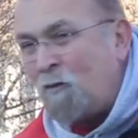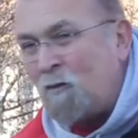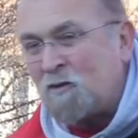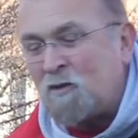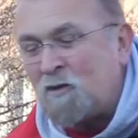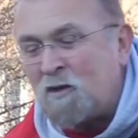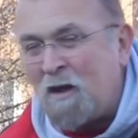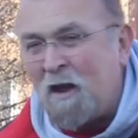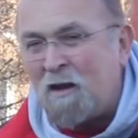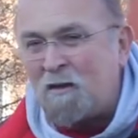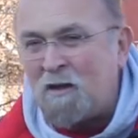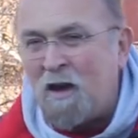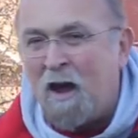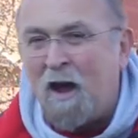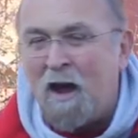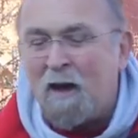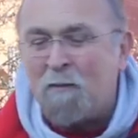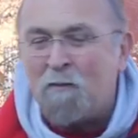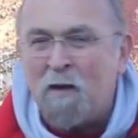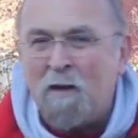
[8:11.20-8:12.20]
course of that
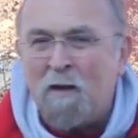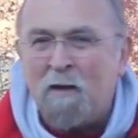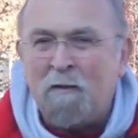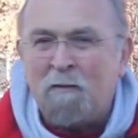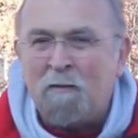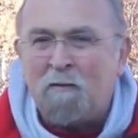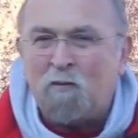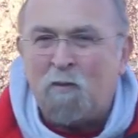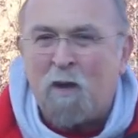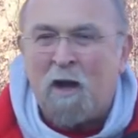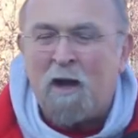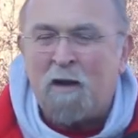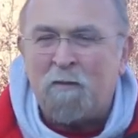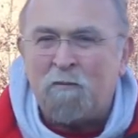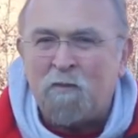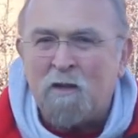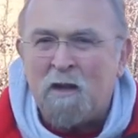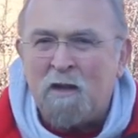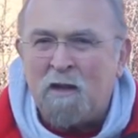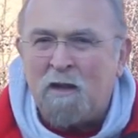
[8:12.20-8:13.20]
time, but
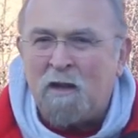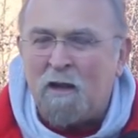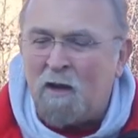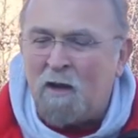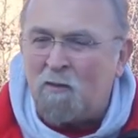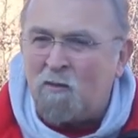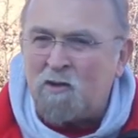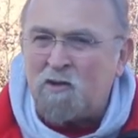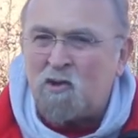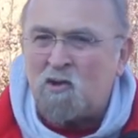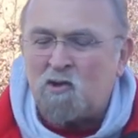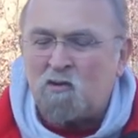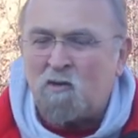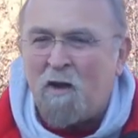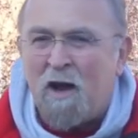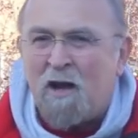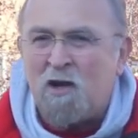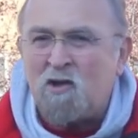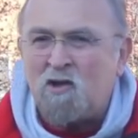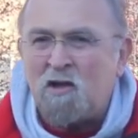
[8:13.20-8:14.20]
it was a
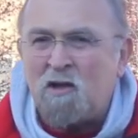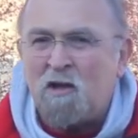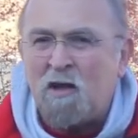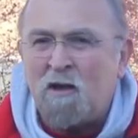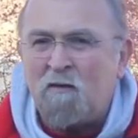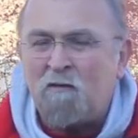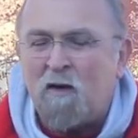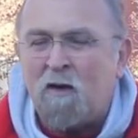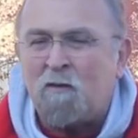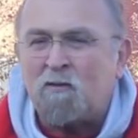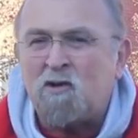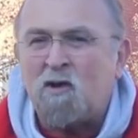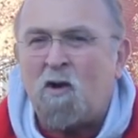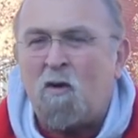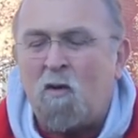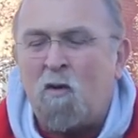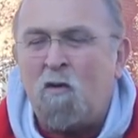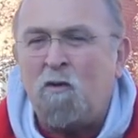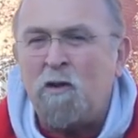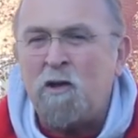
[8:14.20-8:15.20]
strategy that he felt was
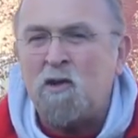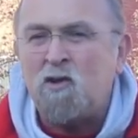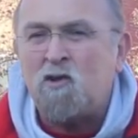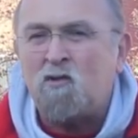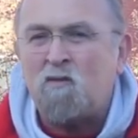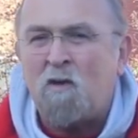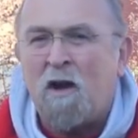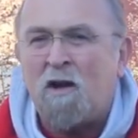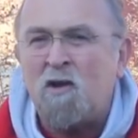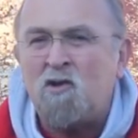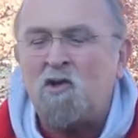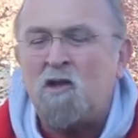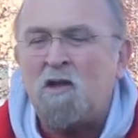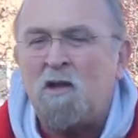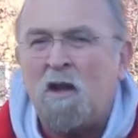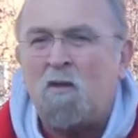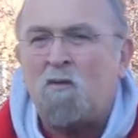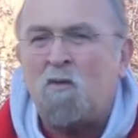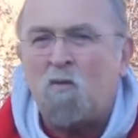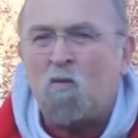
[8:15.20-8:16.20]
the only strategy
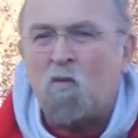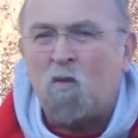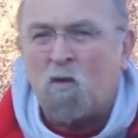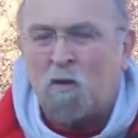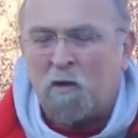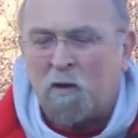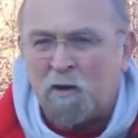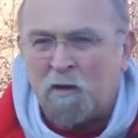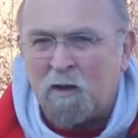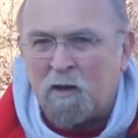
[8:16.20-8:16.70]
that would work.